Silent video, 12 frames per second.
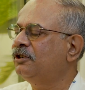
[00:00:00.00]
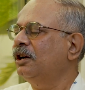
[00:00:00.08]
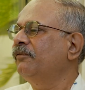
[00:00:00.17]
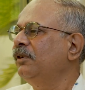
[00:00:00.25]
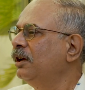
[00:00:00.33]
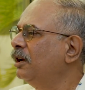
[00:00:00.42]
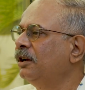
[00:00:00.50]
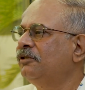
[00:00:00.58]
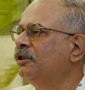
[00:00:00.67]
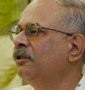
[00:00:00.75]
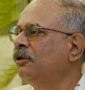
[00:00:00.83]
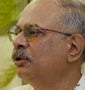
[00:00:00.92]
traffic,
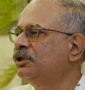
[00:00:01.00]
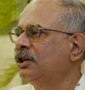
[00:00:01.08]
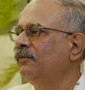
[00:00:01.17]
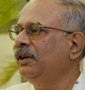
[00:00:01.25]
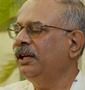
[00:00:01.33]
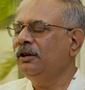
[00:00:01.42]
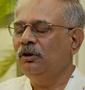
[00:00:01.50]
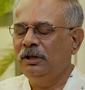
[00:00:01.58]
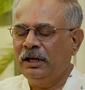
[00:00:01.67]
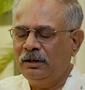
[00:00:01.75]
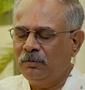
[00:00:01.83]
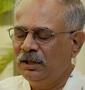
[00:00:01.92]
it are not traveling
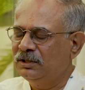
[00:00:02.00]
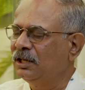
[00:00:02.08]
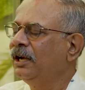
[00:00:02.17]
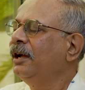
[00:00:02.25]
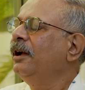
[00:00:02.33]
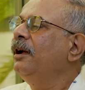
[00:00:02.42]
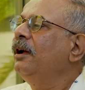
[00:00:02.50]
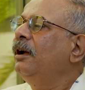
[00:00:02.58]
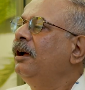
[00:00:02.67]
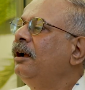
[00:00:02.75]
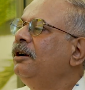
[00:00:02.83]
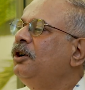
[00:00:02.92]
that much,
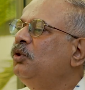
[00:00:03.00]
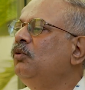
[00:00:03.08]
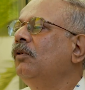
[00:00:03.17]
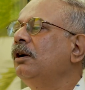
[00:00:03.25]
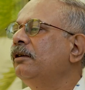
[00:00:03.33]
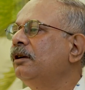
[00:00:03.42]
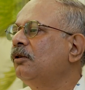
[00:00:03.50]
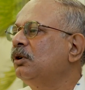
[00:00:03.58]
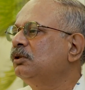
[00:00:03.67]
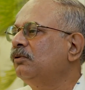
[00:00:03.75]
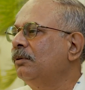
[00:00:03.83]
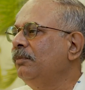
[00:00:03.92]
and two world
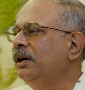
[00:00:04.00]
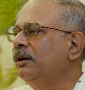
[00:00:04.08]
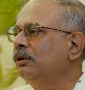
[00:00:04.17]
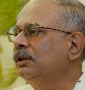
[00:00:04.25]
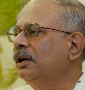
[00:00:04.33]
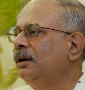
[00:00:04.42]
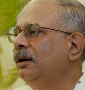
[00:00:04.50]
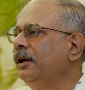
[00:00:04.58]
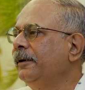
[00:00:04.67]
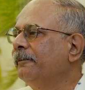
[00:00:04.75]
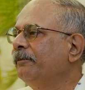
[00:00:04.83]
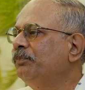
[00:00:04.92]
records were made on that
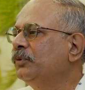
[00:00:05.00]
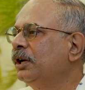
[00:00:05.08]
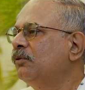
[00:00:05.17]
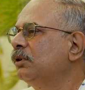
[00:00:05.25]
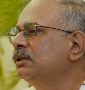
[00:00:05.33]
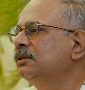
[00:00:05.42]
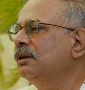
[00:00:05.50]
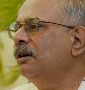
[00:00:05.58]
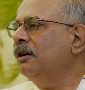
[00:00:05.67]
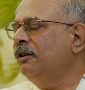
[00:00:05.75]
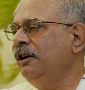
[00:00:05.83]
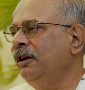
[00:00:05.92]
day. That was
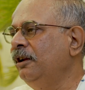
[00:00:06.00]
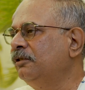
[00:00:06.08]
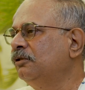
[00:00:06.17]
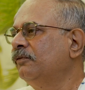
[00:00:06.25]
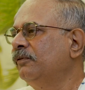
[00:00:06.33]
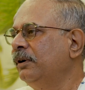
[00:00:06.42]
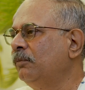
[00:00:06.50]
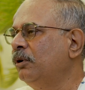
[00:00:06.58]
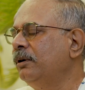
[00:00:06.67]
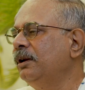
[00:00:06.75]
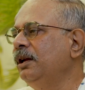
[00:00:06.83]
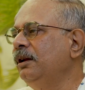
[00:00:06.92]
8th of
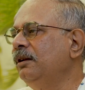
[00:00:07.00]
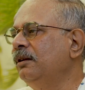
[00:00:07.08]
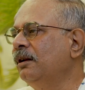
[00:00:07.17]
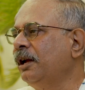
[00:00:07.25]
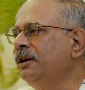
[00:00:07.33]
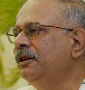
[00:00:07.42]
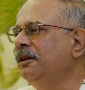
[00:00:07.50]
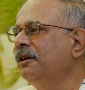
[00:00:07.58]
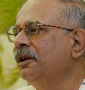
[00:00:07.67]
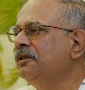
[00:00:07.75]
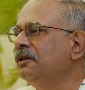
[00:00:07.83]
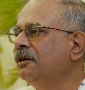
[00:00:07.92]
February
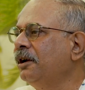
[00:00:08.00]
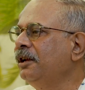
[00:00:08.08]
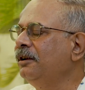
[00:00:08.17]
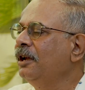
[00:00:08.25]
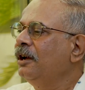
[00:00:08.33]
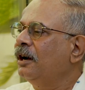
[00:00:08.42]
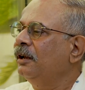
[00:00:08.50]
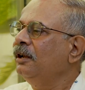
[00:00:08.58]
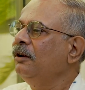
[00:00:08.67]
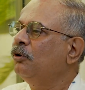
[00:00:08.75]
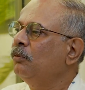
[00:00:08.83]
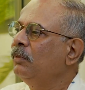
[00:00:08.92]
1999.
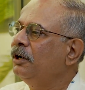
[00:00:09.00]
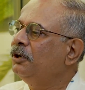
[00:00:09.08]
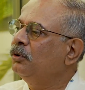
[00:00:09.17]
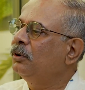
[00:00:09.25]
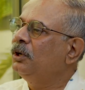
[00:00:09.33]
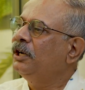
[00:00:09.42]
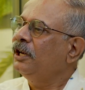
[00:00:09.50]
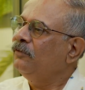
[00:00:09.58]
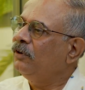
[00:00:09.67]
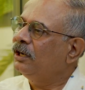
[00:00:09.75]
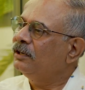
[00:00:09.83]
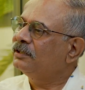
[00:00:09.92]
Anil Kumble took
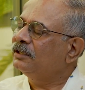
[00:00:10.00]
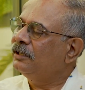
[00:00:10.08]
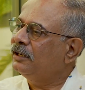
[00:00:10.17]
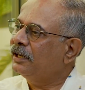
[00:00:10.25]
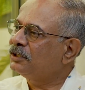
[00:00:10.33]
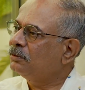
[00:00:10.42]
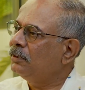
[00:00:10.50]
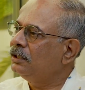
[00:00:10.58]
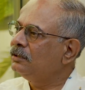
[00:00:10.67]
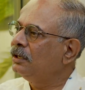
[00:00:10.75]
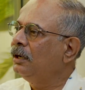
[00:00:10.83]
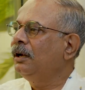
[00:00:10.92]
10 wickets in a test match,